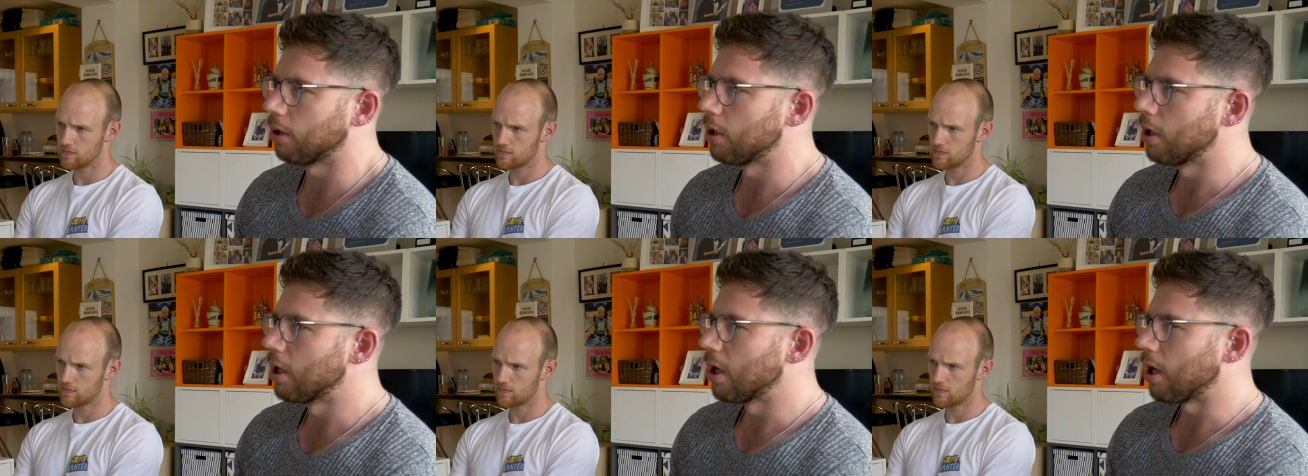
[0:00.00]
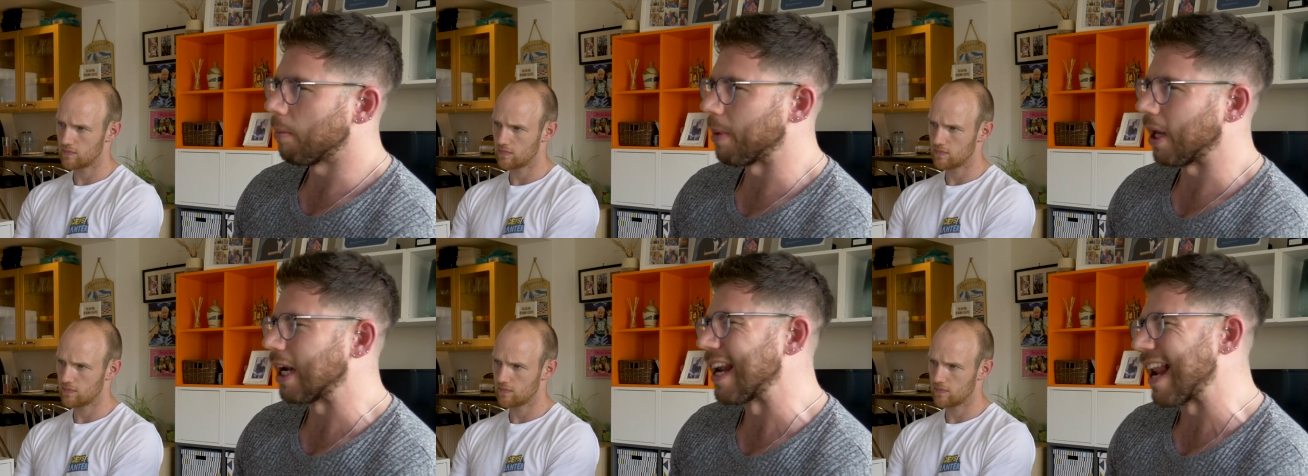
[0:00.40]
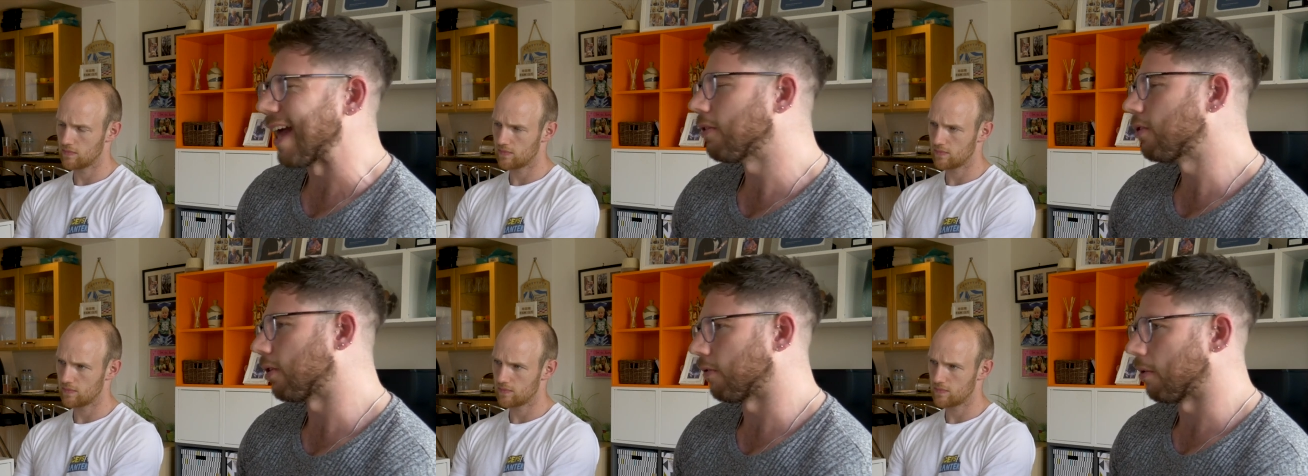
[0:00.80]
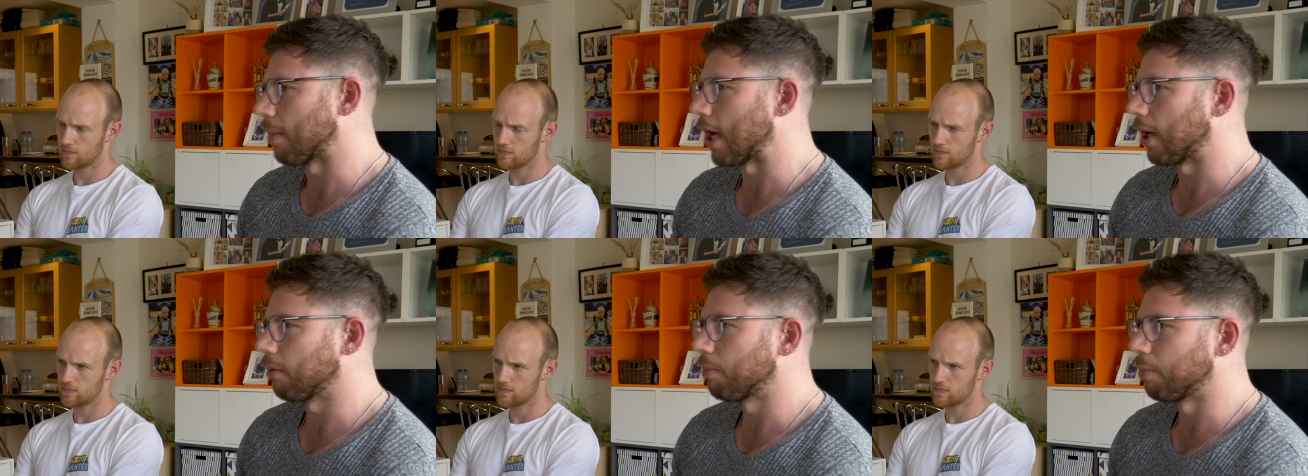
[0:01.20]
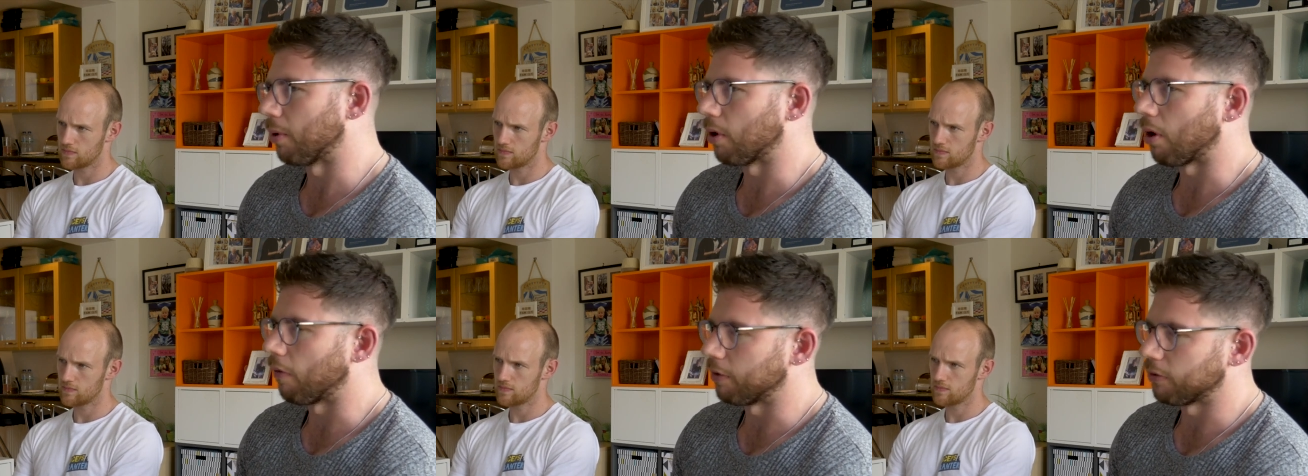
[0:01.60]
Speaker 1: Yeah, a bit less of a man, but
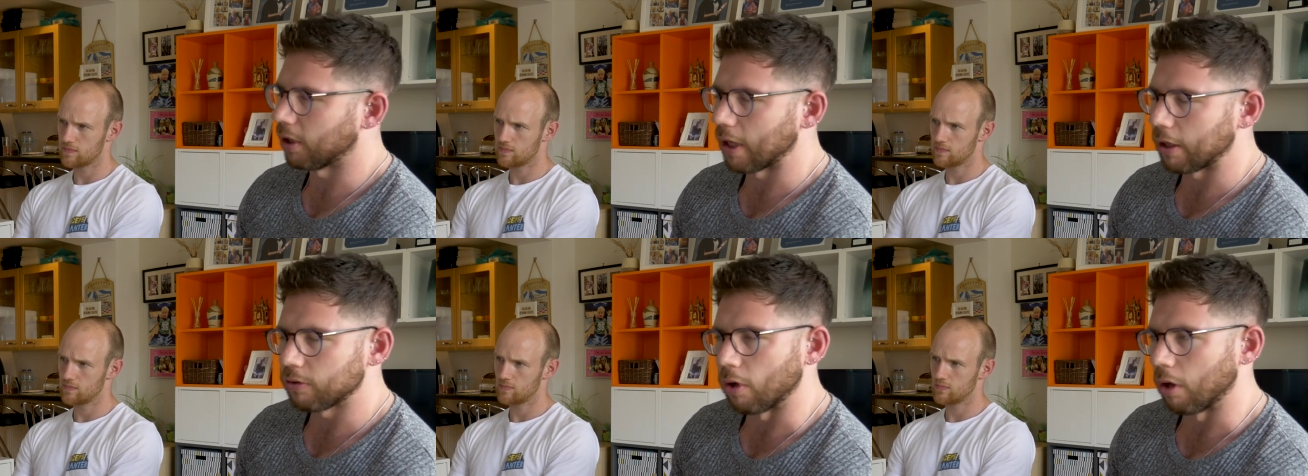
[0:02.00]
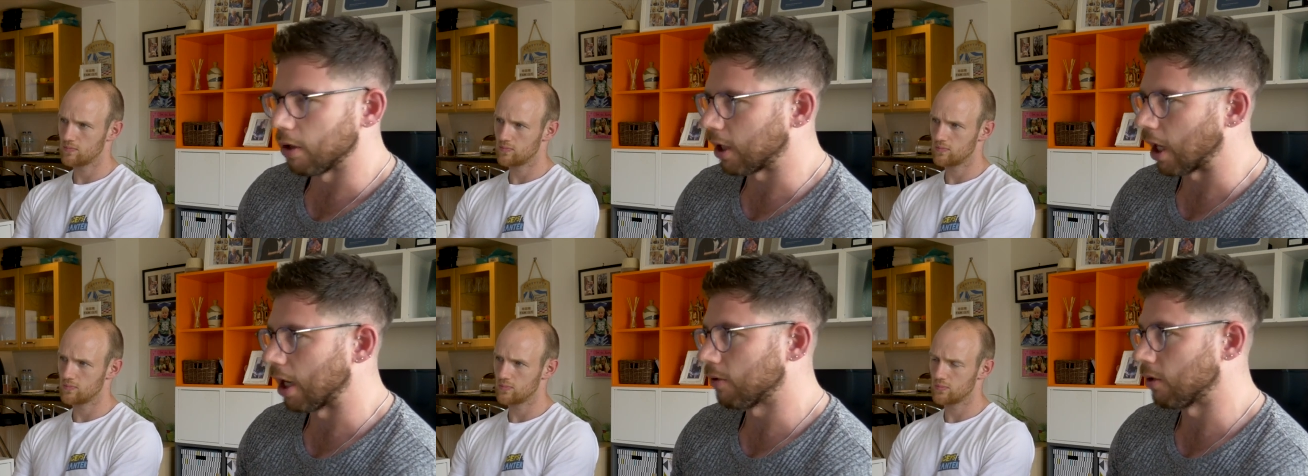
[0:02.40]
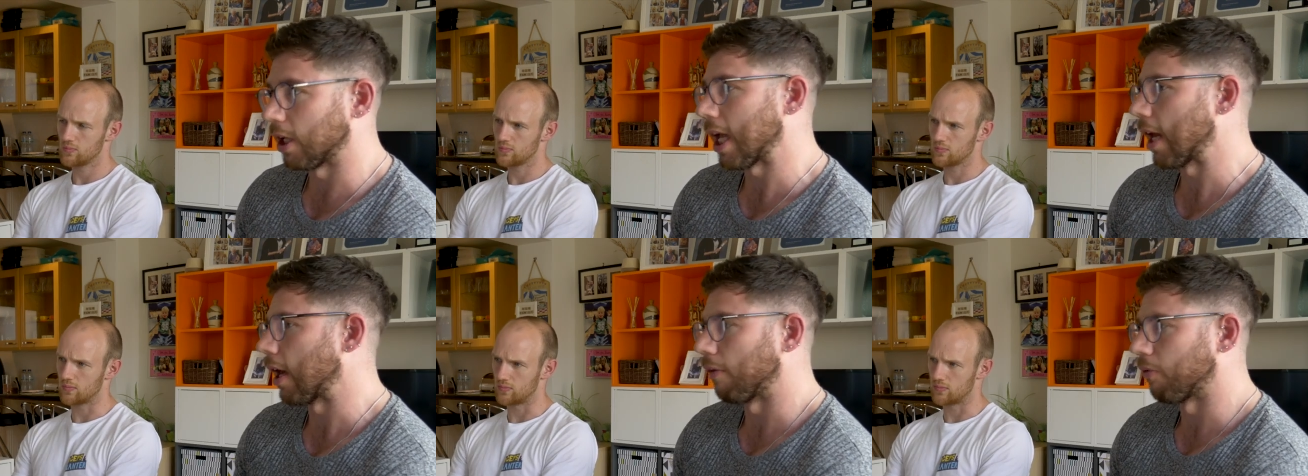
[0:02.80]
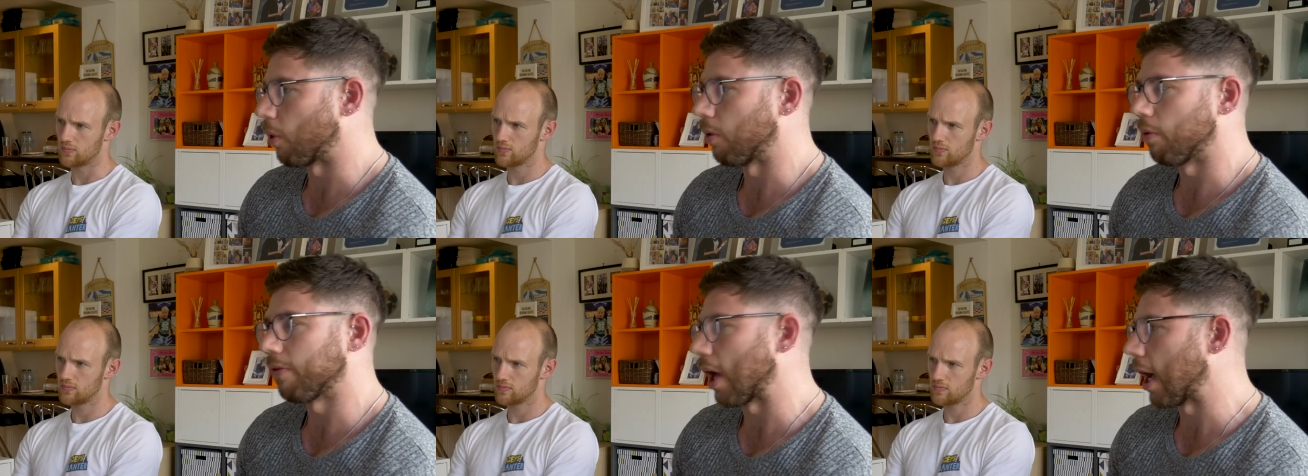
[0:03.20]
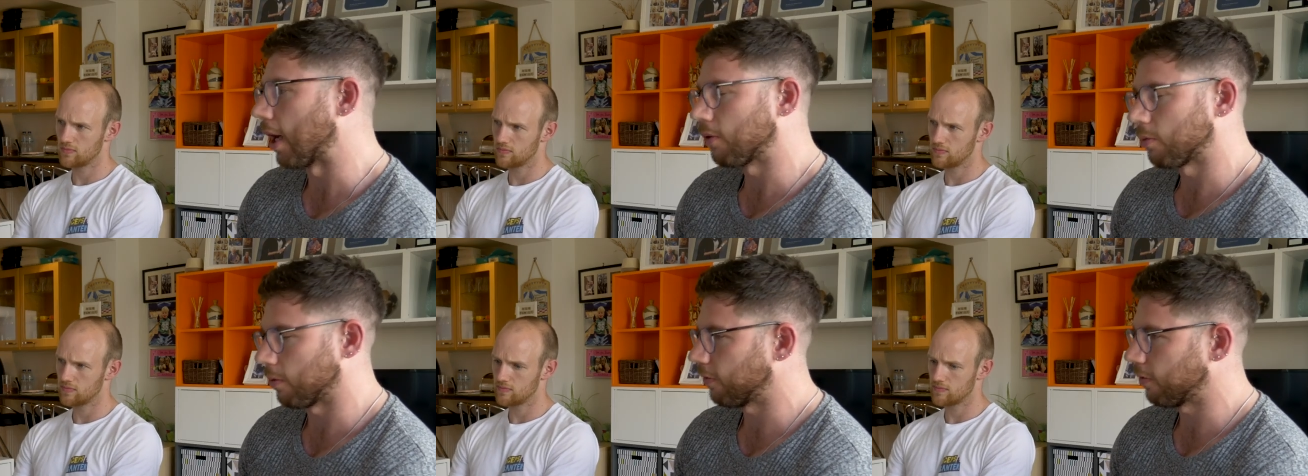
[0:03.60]
obviously that's not the case. And again, I've worked with
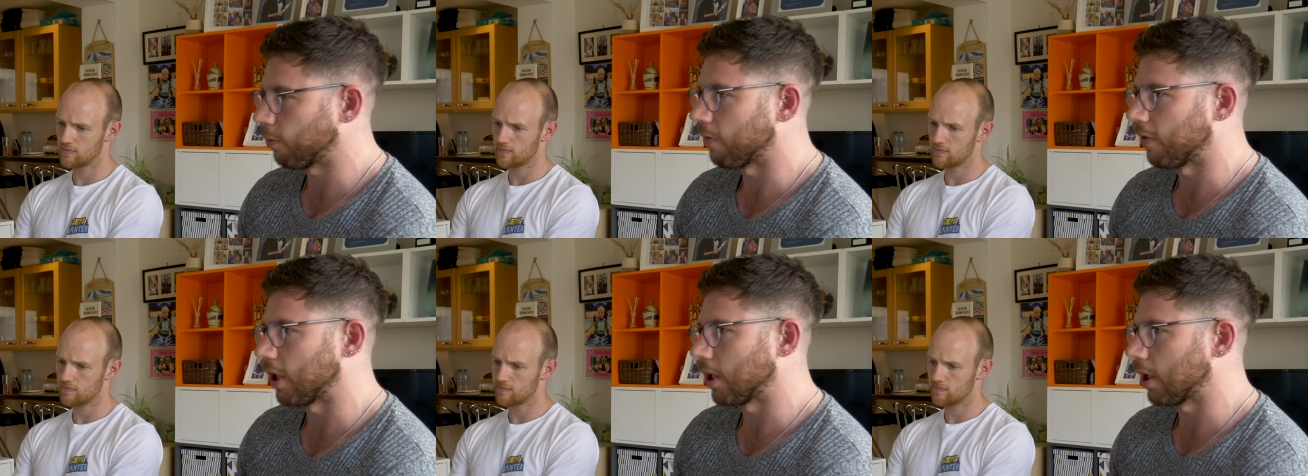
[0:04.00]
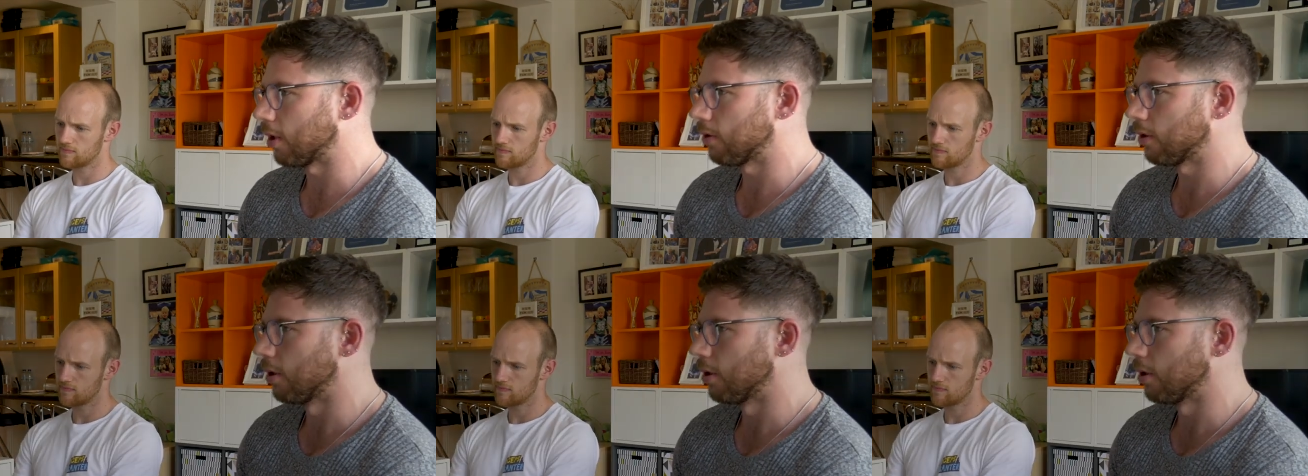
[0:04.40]
guys with EDs.